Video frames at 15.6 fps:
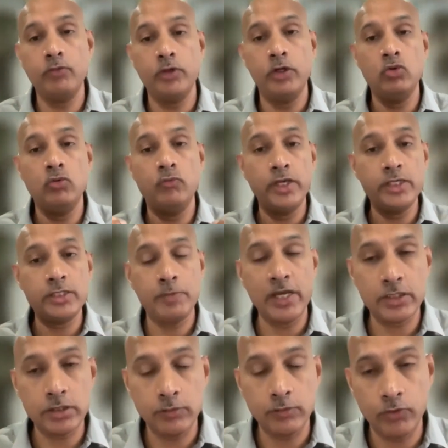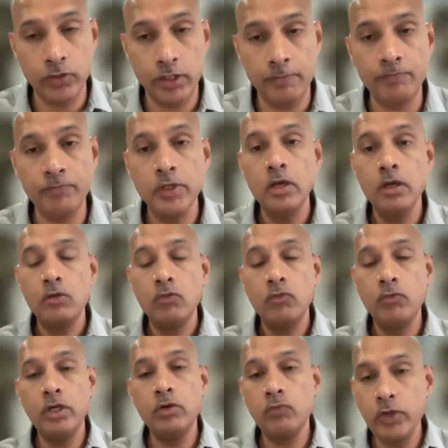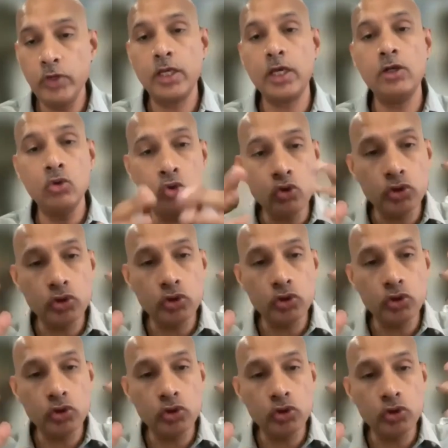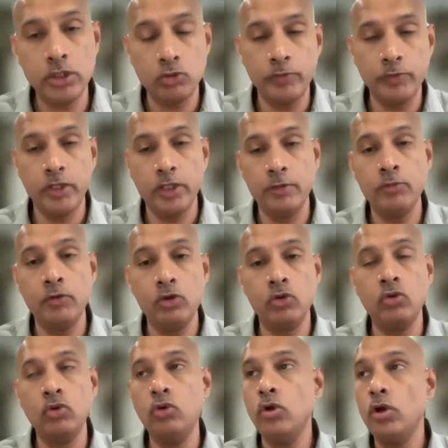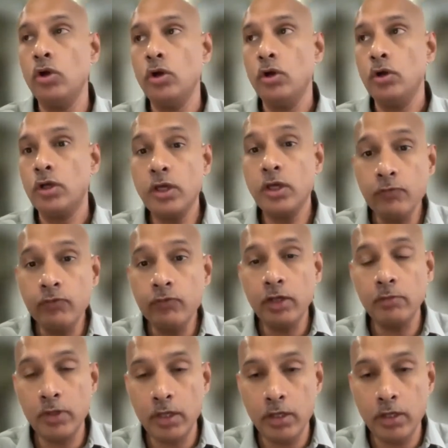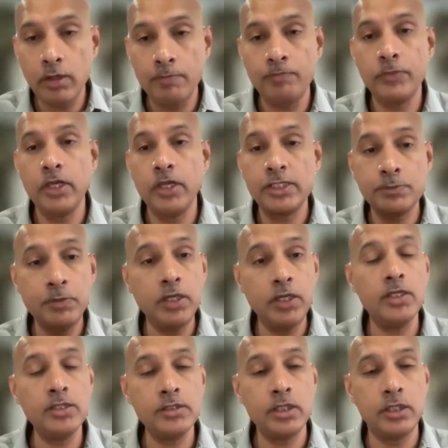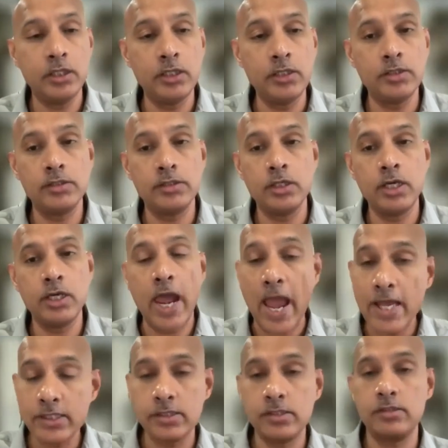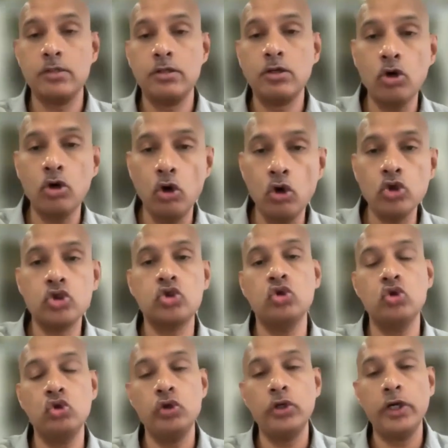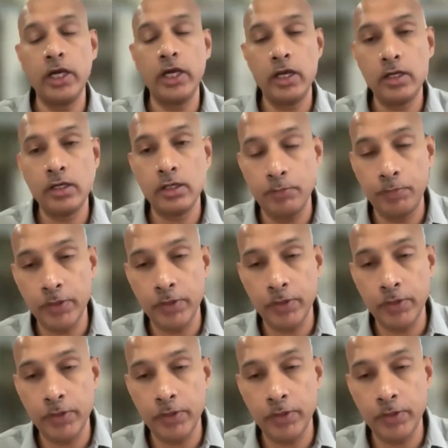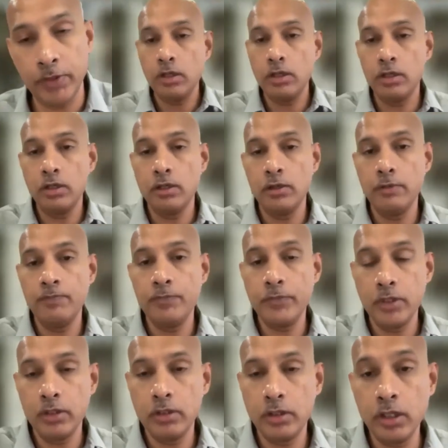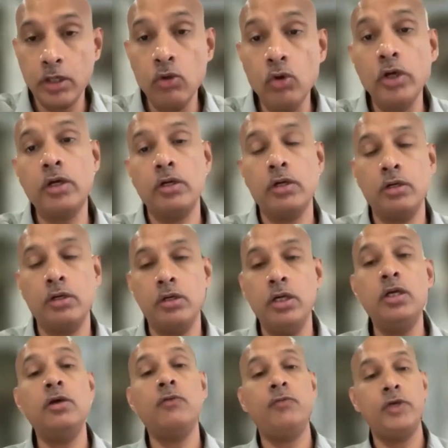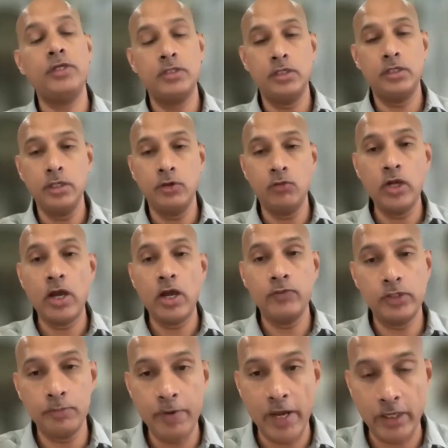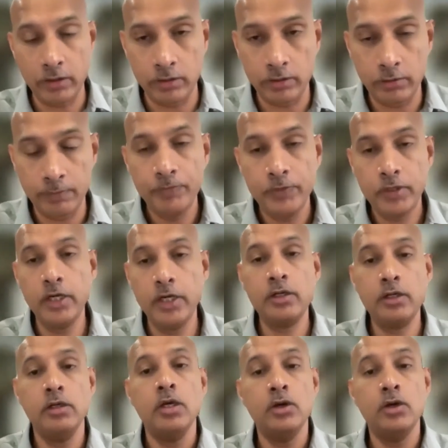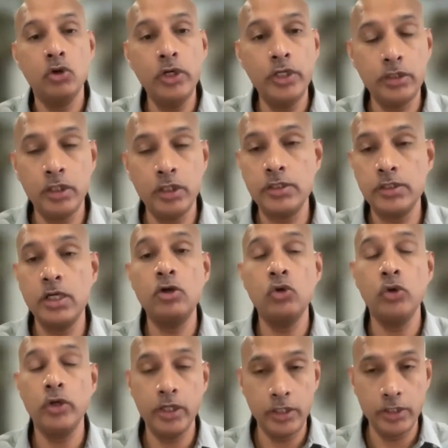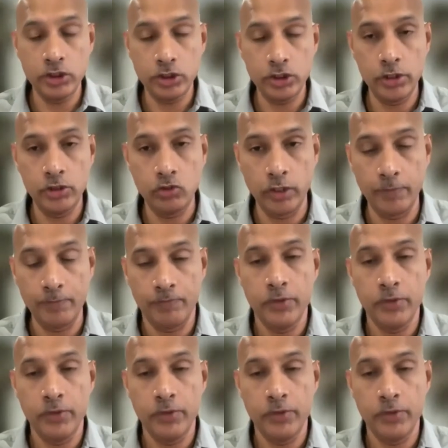We do face matching for them. We can use a lot of technology to be able to give them an experience that is as close to a typical regular interface that they would have with a banker, right? Only thing is they're doing it digitally today.